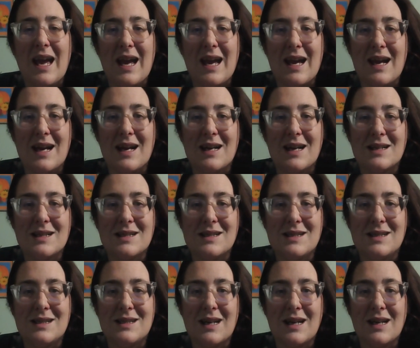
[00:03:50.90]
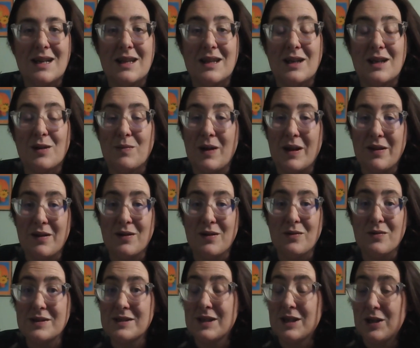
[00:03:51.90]
And uh, their mother
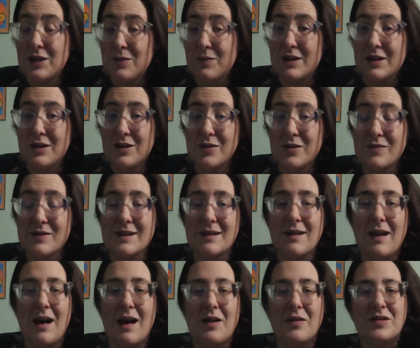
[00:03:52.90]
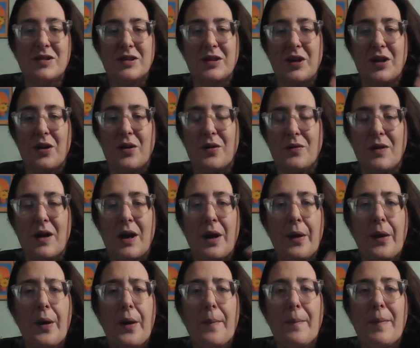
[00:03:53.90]
was a human who was allowed to go
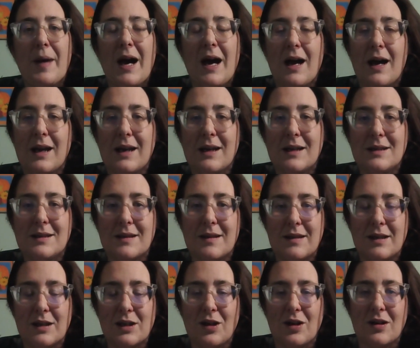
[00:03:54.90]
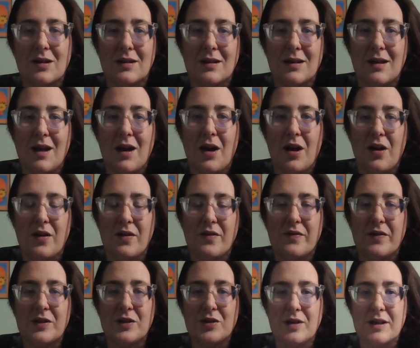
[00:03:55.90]
behind the curtain
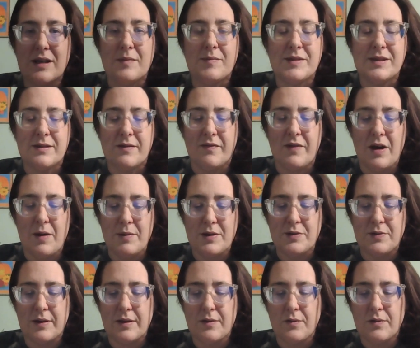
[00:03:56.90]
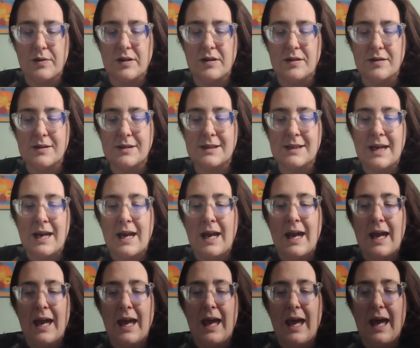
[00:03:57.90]
of dreams, the veil between the worlds,
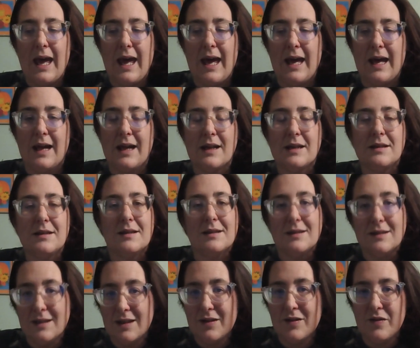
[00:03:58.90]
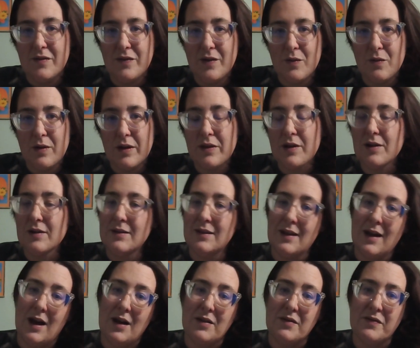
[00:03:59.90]
and live with her
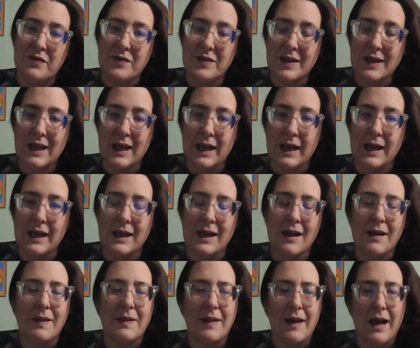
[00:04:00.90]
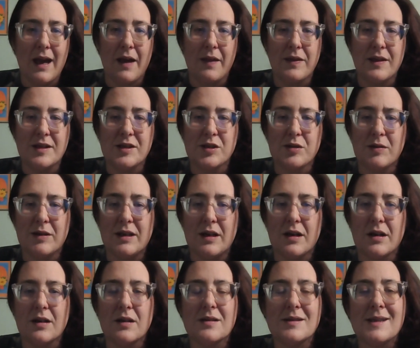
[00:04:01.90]
love, the king. And they had these three
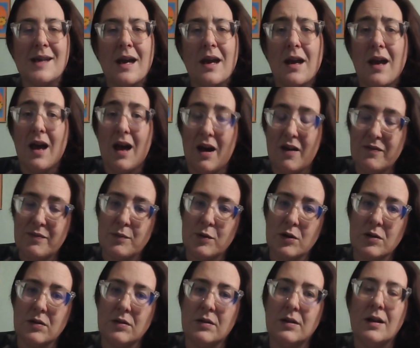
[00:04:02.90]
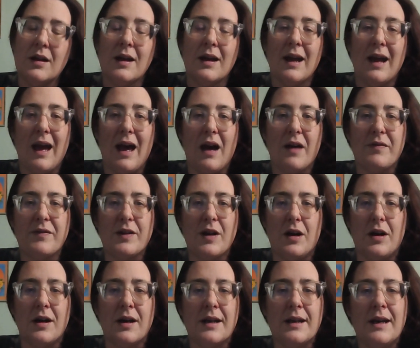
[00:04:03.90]
daughters, half mortal, half
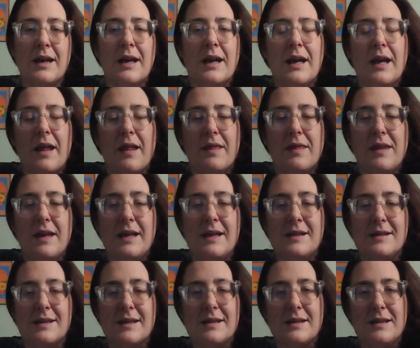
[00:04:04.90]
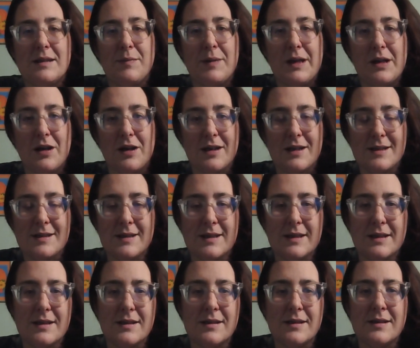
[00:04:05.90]
god. These
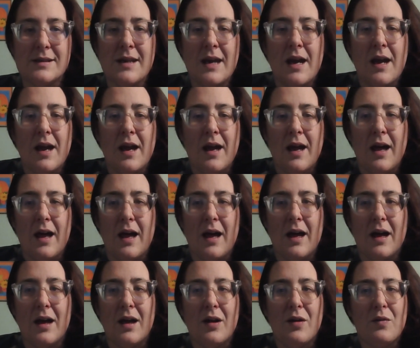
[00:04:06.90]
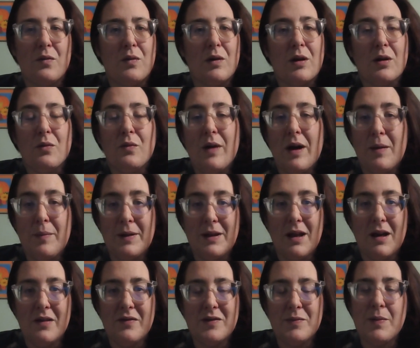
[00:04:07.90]
demigoddesses uh, were well
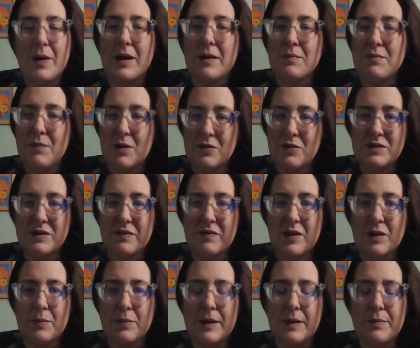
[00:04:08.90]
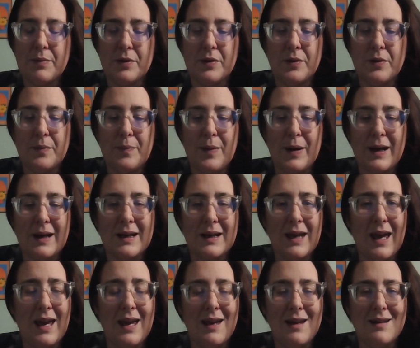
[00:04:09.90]
beloved by most of their people, but
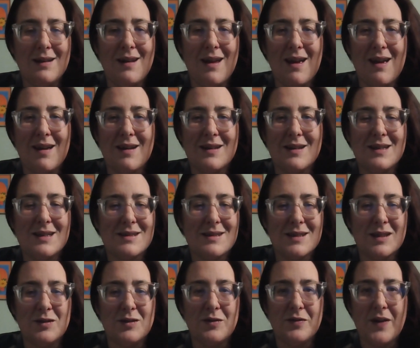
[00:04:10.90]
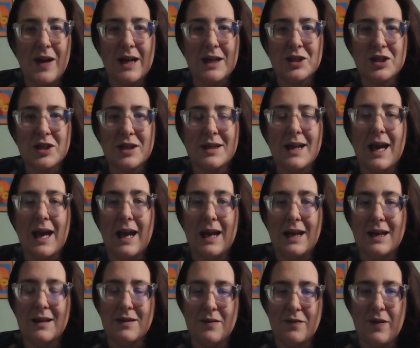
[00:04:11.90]
Kane and his little faction
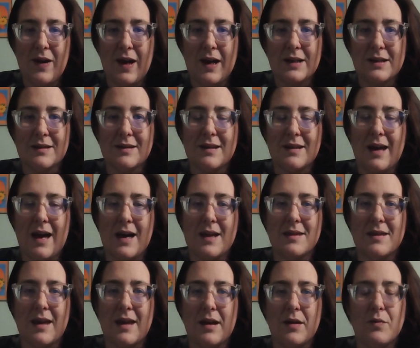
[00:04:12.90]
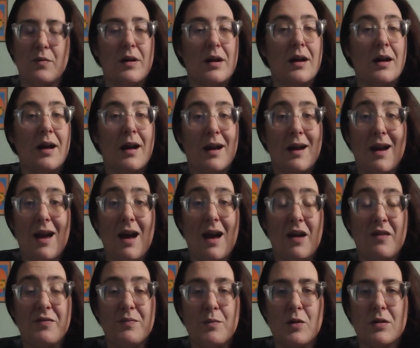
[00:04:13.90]
hated the fact that they were
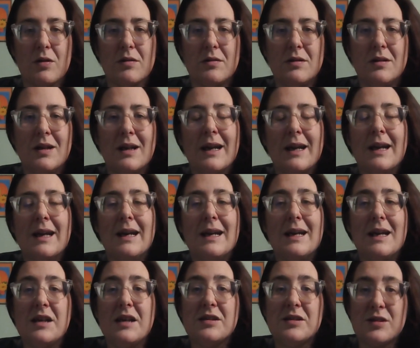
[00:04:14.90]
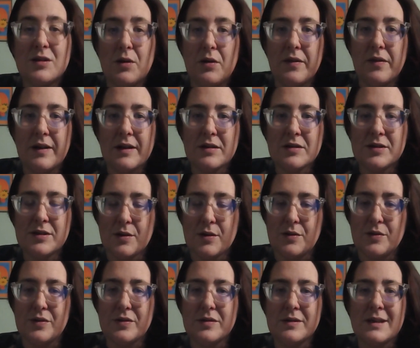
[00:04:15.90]
half mortal. He stole their
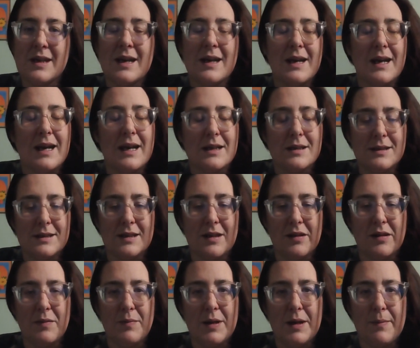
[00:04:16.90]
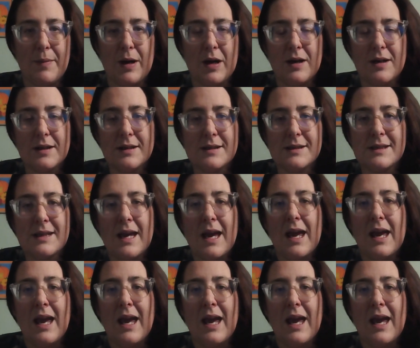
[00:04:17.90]
souls and sealed them in a box.